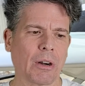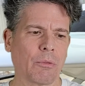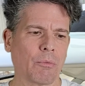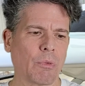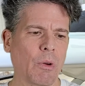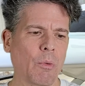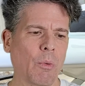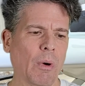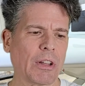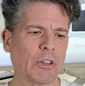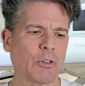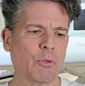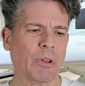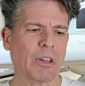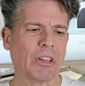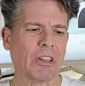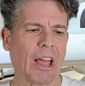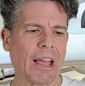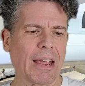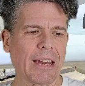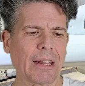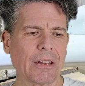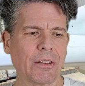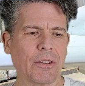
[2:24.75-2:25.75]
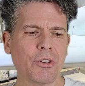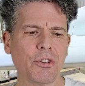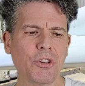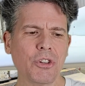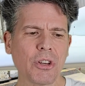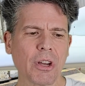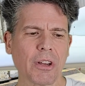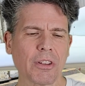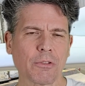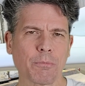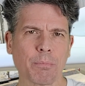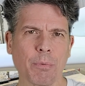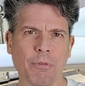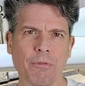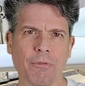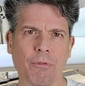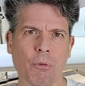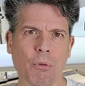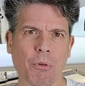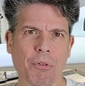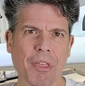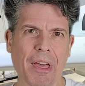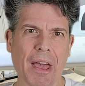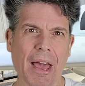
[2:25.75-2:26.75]
We want to ignite it just
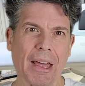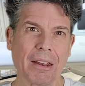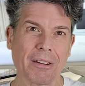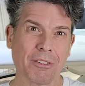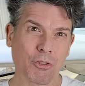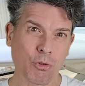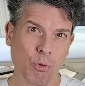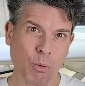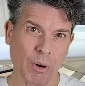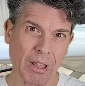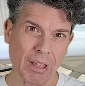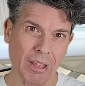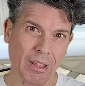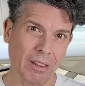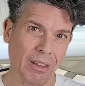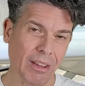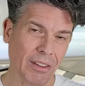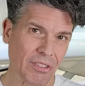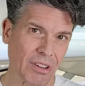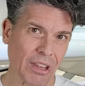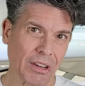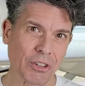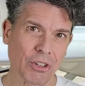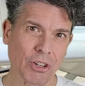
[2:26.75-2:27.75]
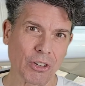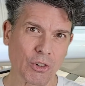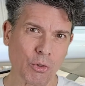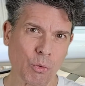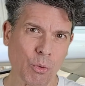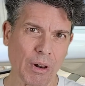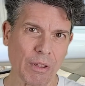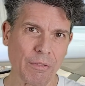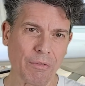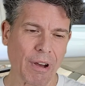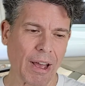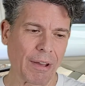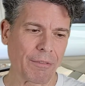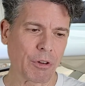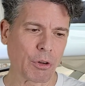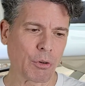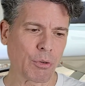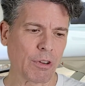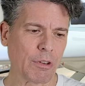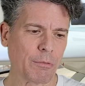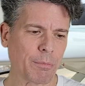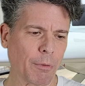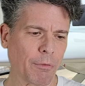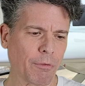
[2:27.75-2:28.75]
before that, in this engine, 25
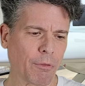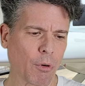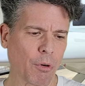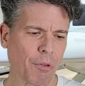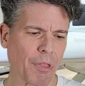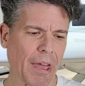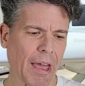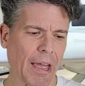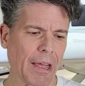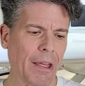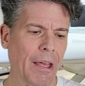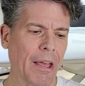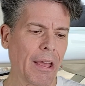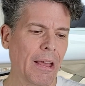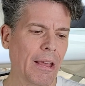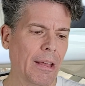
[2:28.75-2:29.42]
degrees before that.